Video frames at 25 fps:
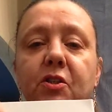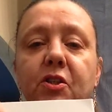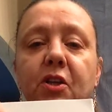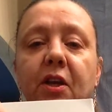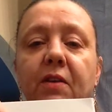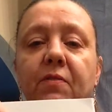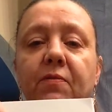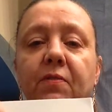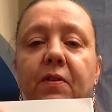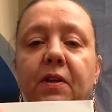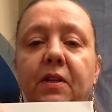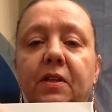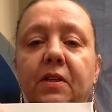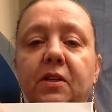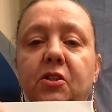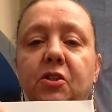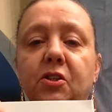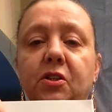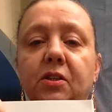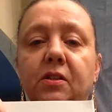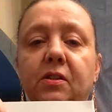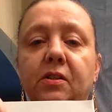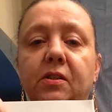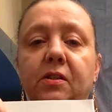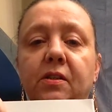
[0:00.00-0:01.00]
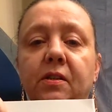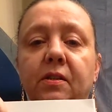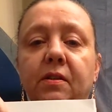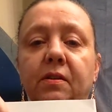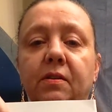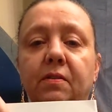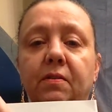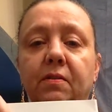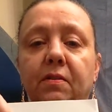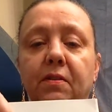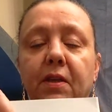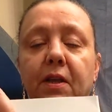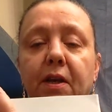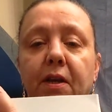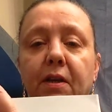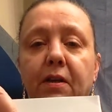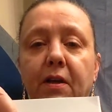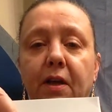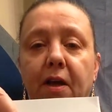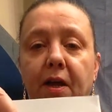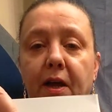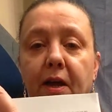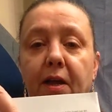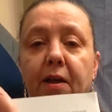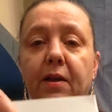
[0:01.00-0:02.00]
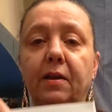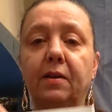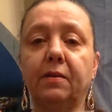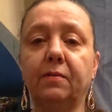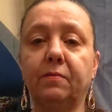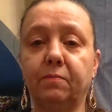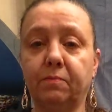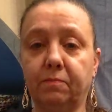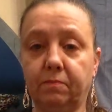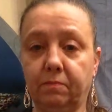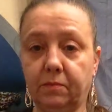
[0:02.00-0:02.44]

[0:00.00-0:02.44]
chafing dishes that I